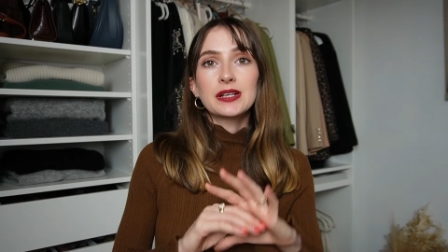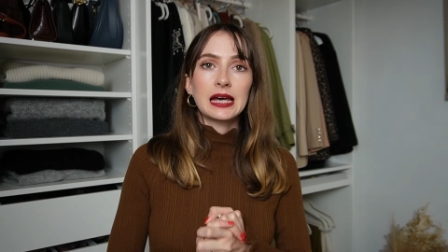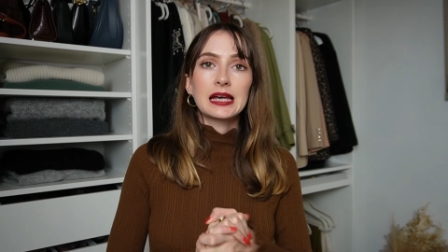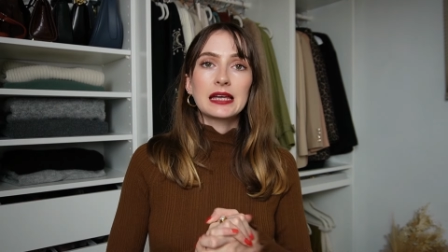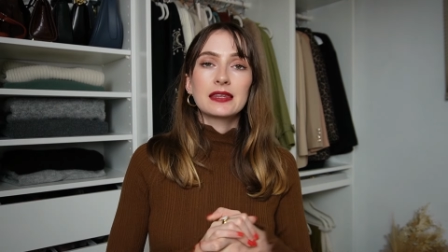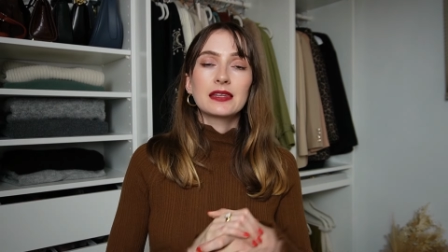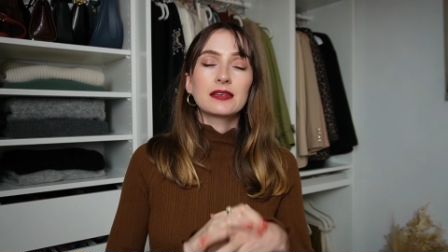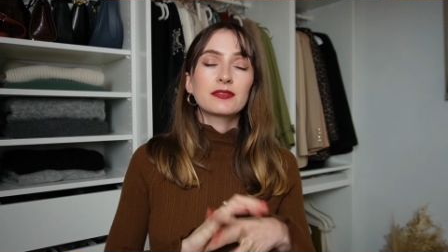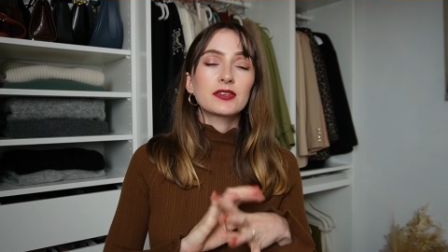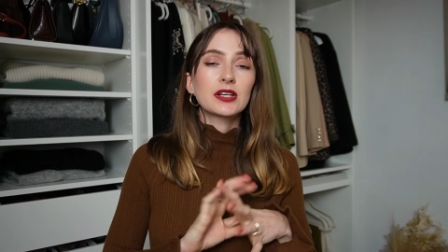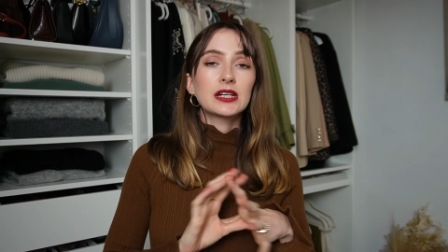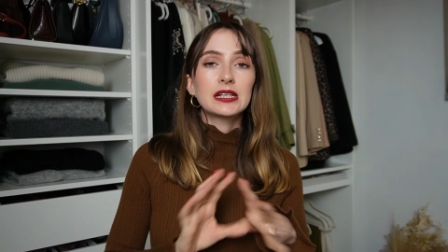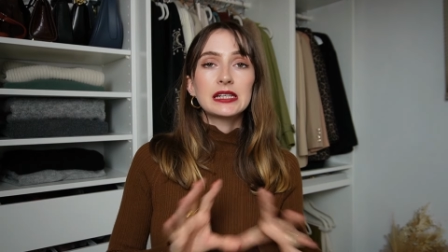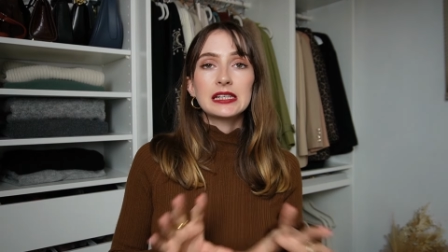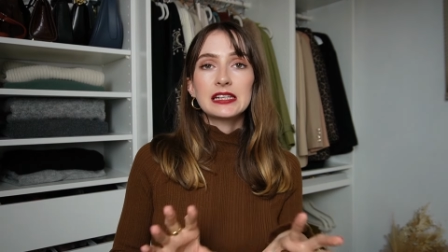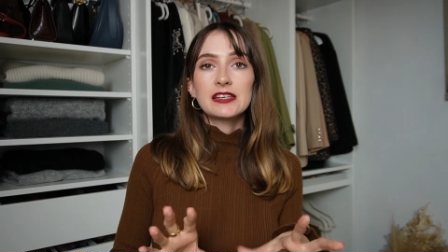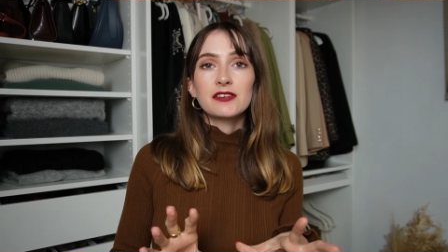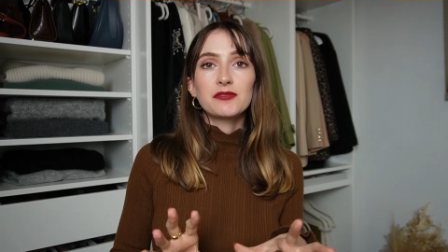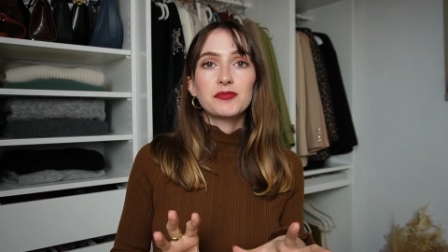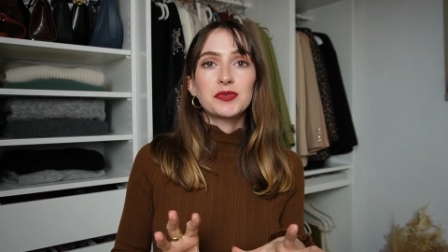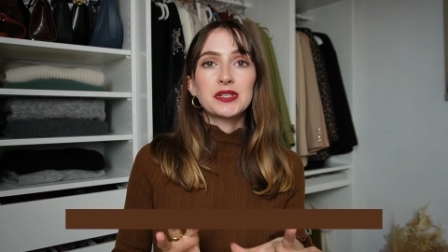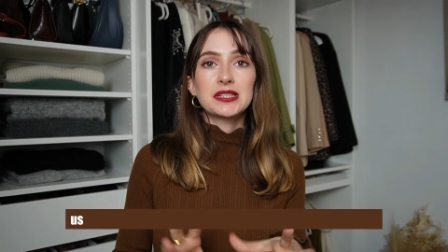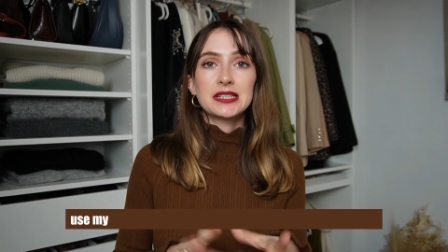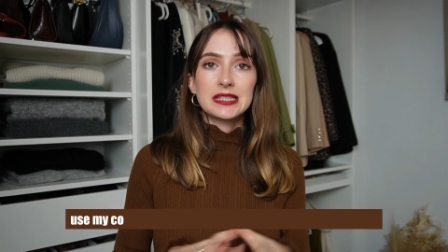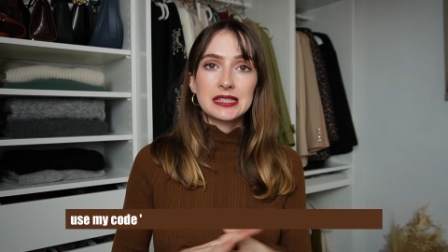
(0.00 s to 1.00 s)
and they've kindly
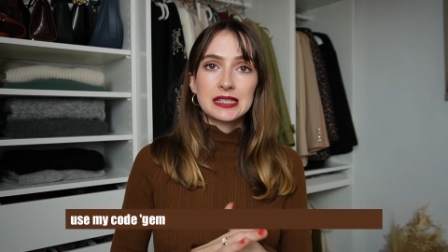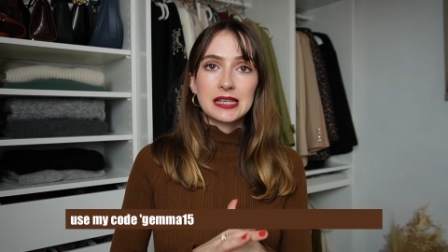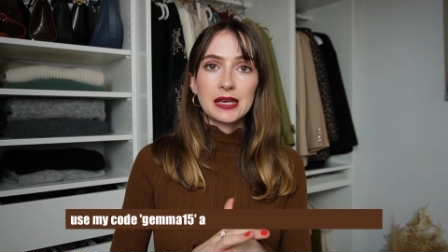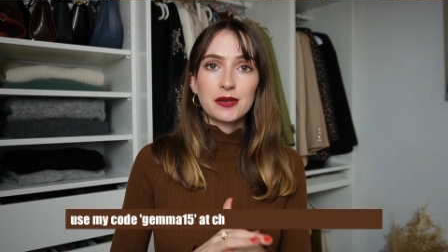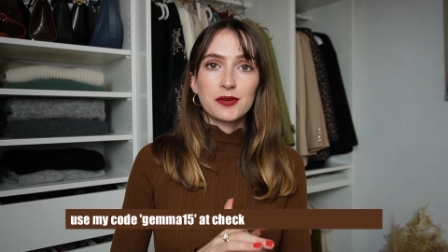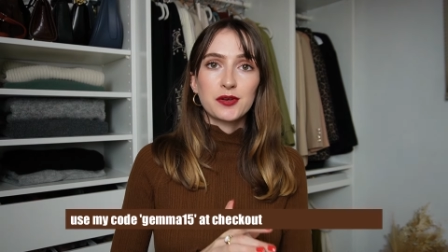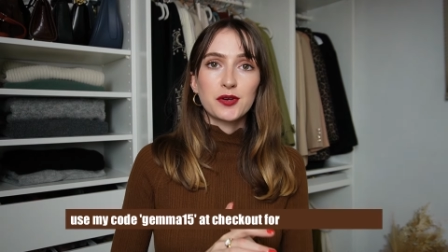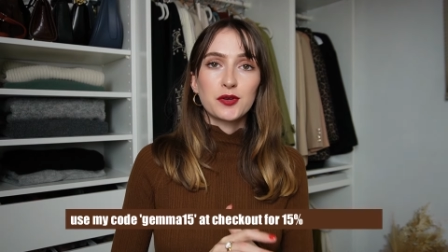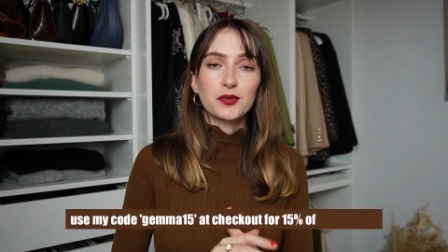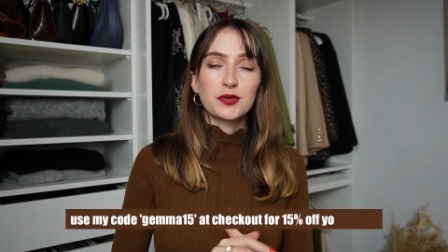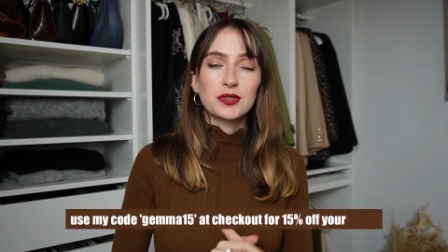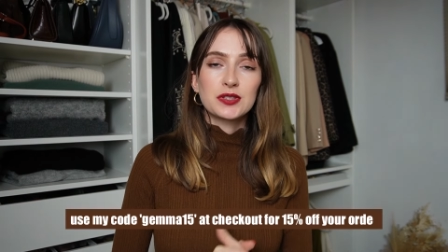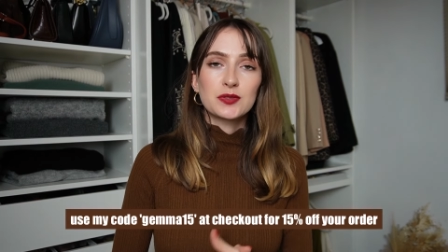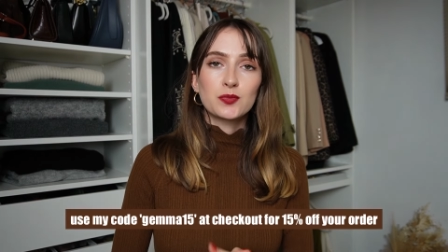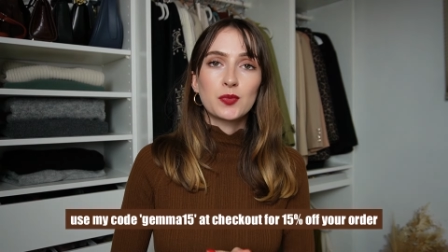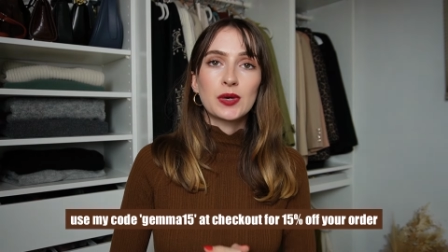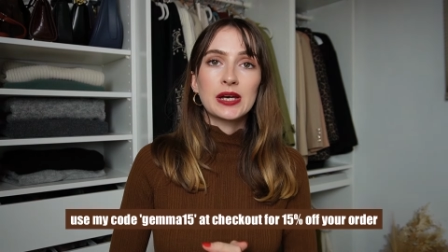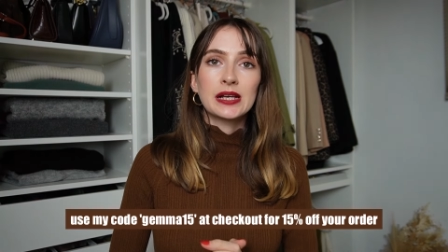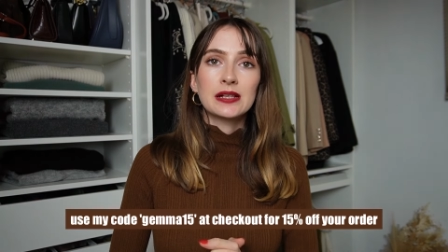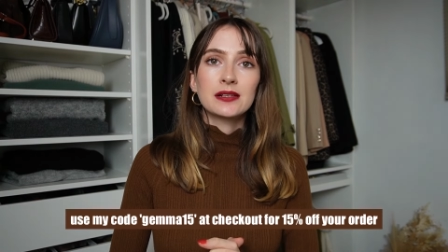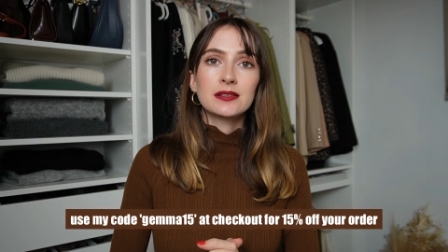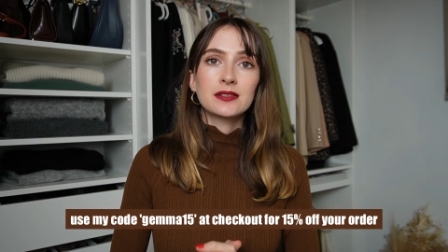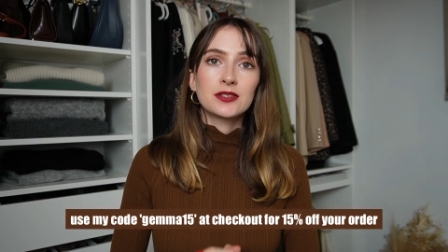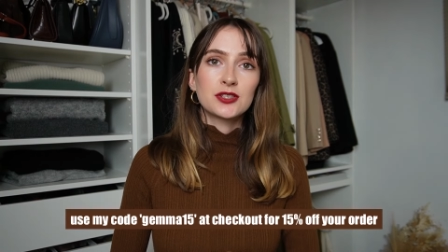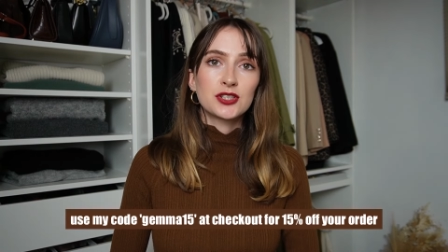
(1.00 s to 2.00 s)
given me a discount code as
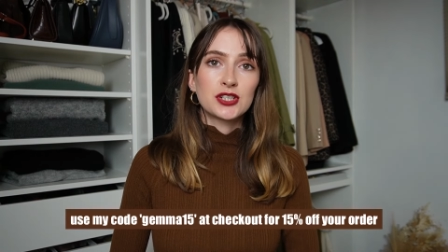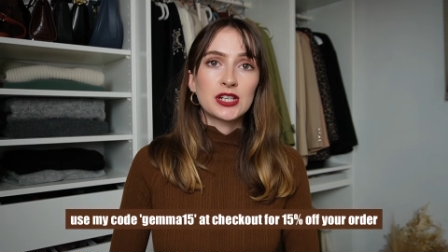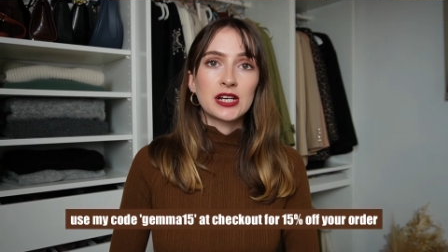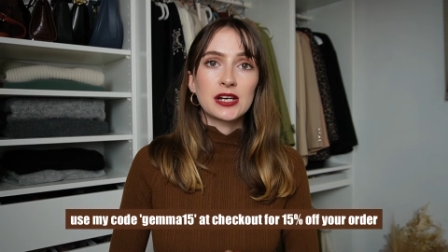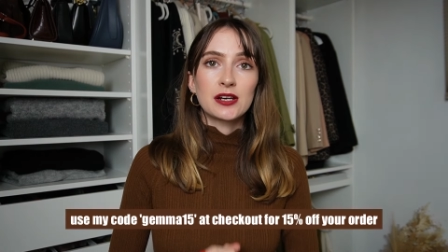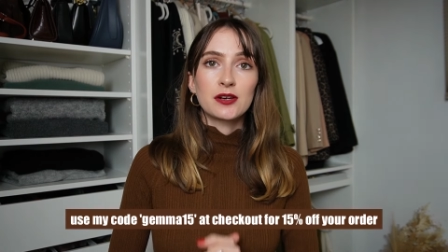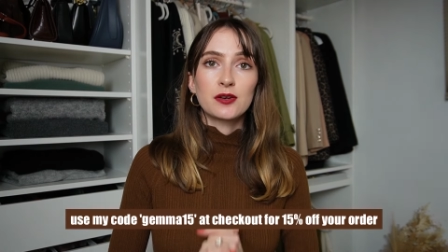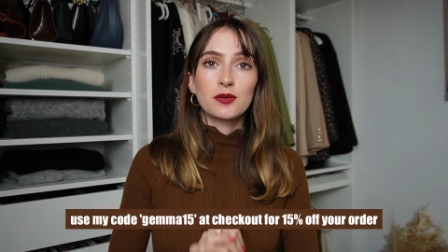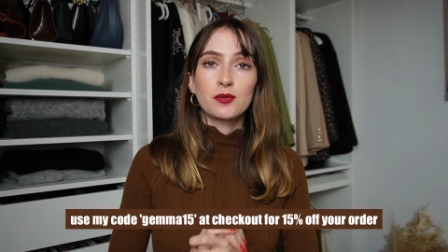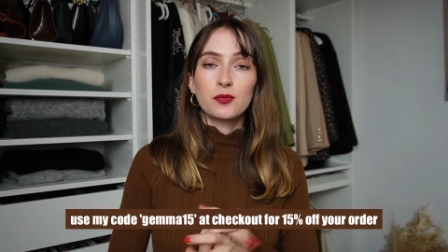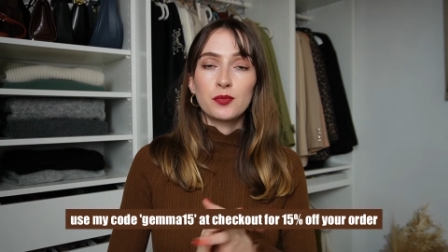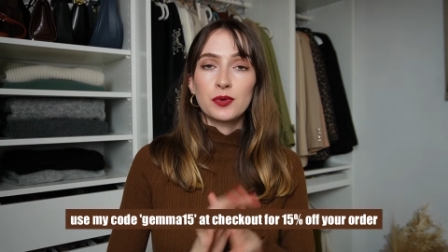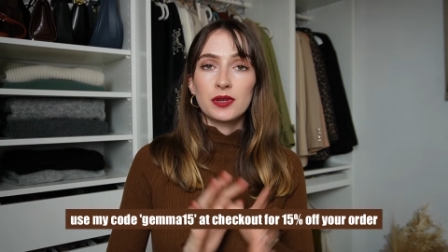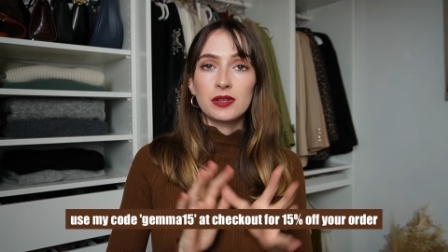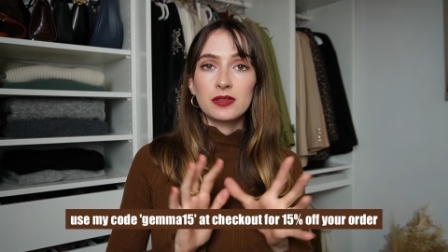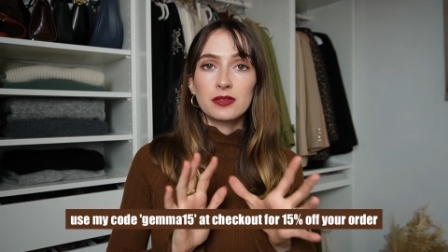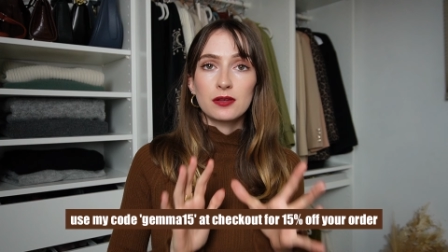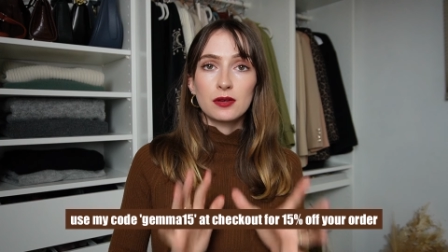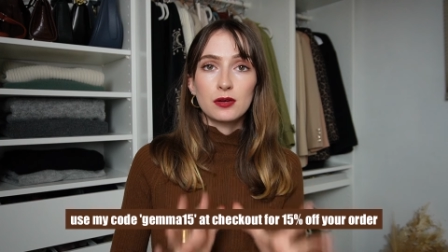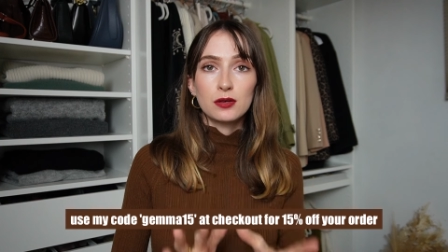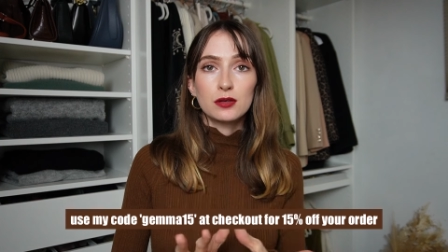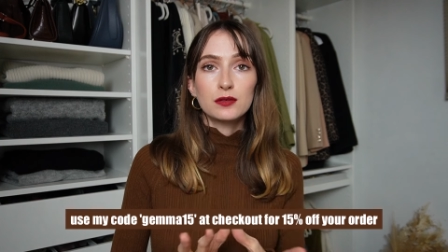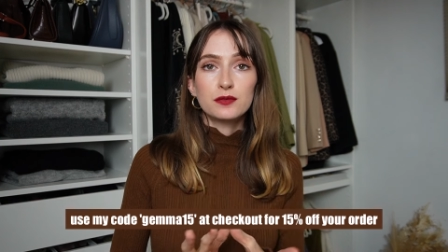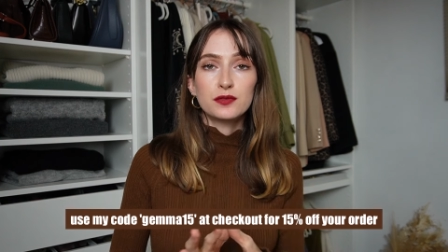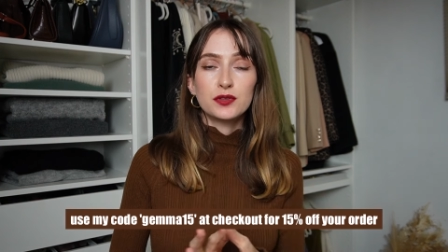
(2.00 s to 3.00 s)
well to share with
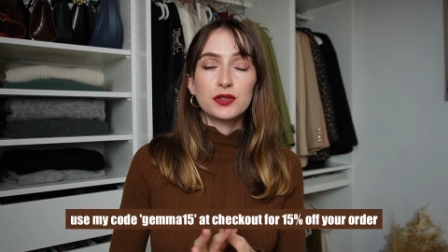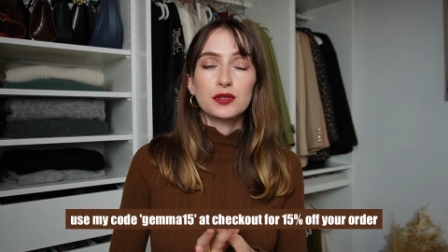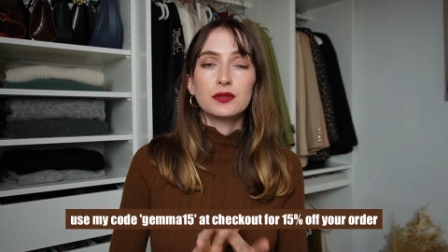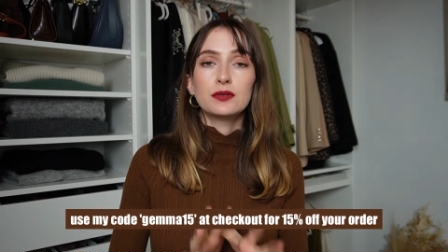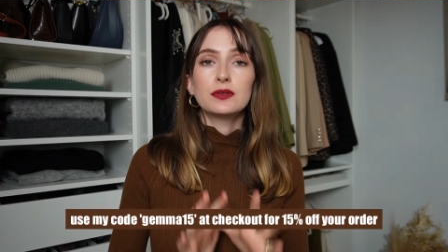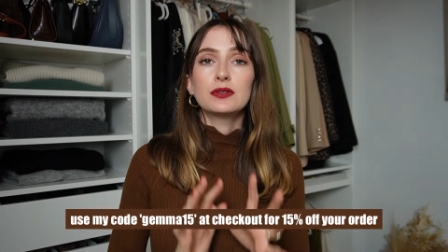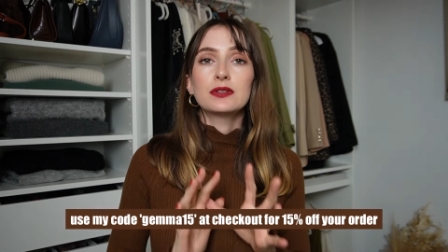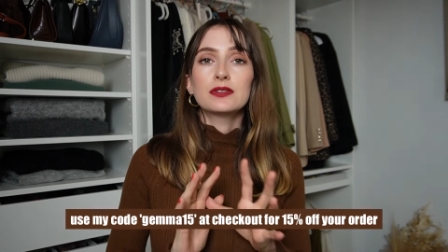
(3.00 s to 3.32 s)
all of you.